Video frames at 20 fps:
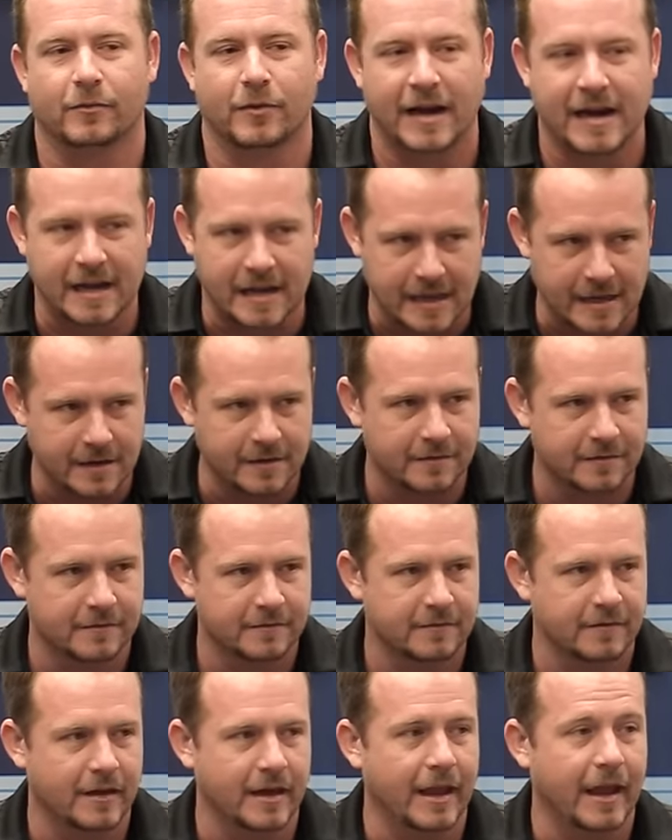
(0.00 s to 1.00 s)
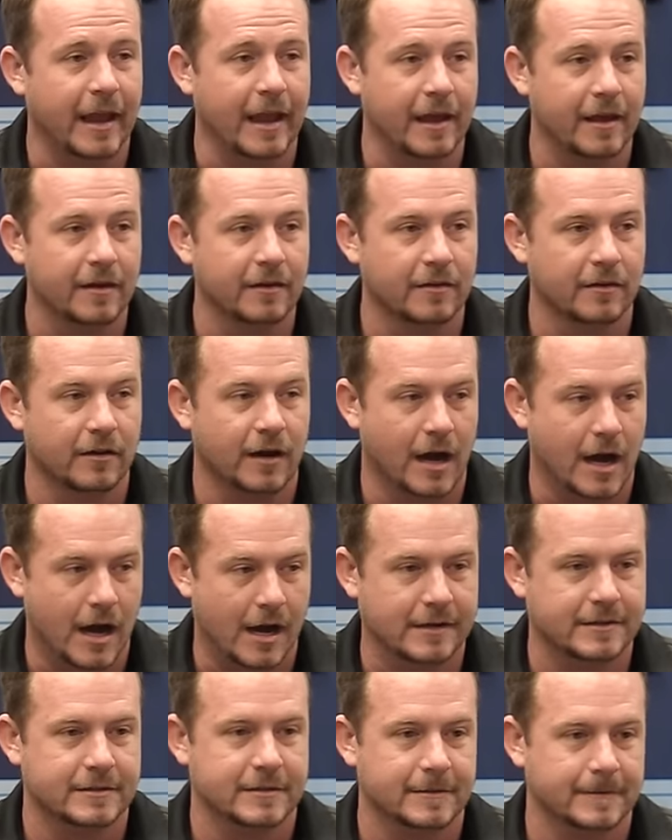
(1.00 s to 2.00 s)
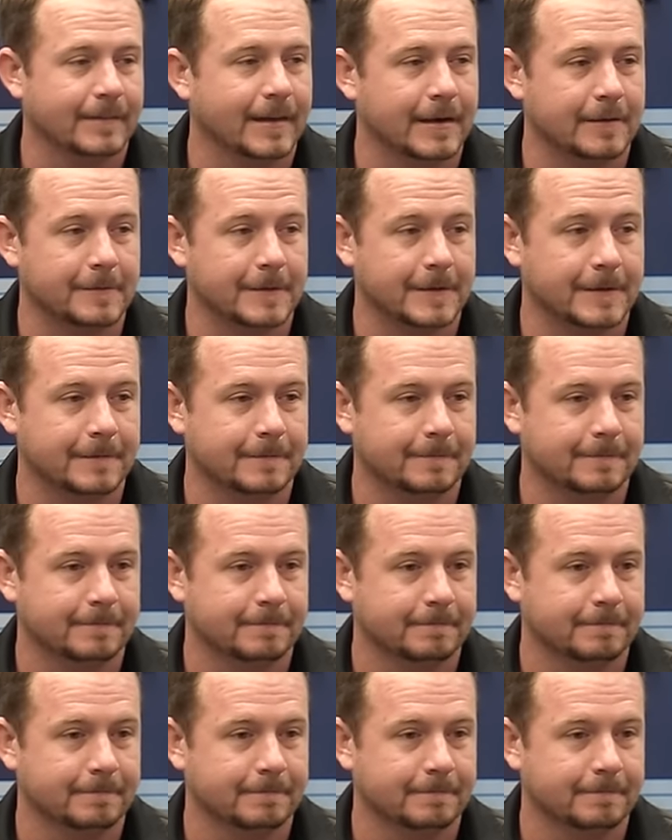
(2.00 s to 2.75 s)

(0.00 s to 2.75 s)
rainy and hot? Anyone know?